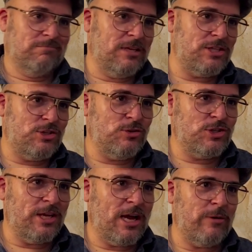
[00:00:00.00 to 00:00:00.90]
That's
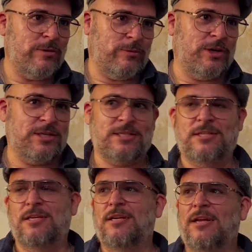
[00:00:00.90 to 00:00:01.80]
usually how it
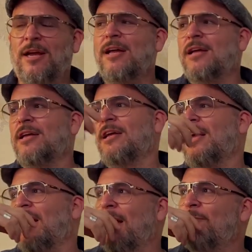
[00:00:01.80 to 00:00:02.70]
works, yeah?
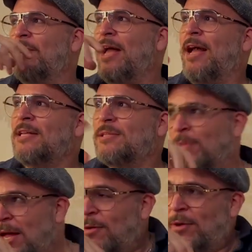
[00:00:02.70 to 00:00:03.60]
And when I asked
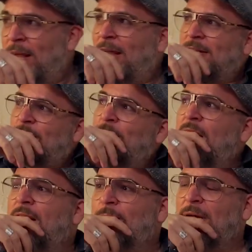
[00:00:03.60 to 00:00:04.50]

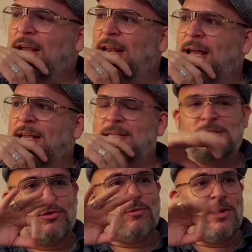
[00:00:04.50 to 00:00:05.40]
my
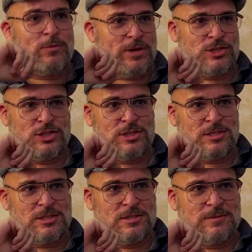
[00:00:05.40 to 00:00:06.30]
clients three
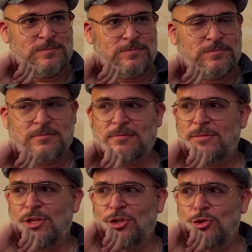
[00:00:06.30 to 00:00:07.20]
questions,
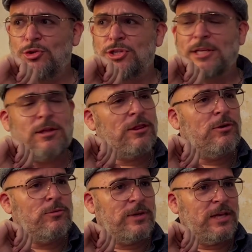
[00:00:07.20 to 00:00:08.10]
usually at the
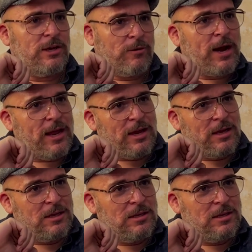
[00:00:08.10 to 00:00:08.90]
third one they cry.